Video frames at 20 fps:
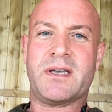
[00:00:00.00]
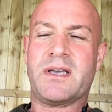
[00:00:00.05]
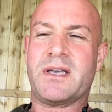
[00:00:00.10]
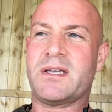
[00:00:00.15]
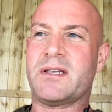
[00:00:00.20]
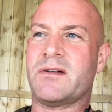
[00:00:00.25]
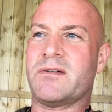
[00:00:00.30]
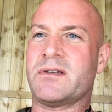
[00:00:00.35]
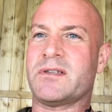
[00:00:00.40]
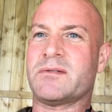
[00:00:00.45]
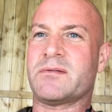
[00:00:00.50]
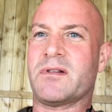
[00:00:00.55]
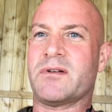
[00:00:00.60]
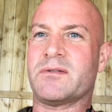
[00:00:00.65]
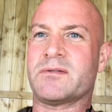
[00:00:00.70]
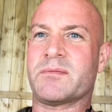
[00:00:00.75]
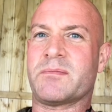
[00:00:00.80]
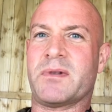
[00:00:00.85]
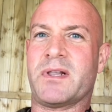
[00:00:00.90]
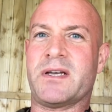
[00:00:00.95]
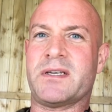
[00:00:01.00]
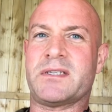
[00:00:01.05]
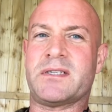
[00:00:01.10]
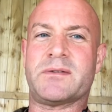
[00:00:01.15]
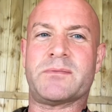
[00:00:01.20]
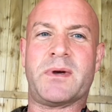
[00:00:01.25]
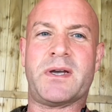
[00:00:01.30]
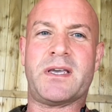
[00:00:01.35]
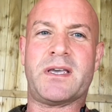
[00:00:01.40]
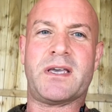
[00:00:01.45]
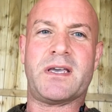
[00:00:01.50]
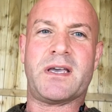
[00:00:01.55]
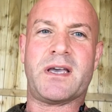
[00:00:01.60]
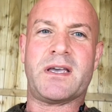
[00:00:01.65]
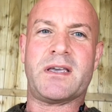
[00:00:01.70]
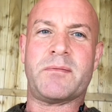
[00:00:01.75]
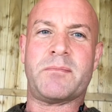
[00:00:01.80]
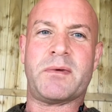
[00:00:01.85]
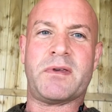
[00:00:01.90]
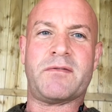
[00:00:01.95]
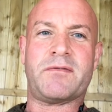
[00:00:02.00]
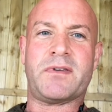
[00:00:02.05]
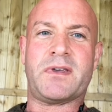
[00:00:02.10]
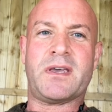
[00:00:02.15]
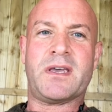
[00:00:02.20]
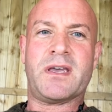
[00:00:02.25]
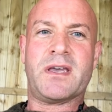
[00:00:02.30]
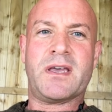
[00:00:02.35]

You know, there's loads of places where you can get your bivvy,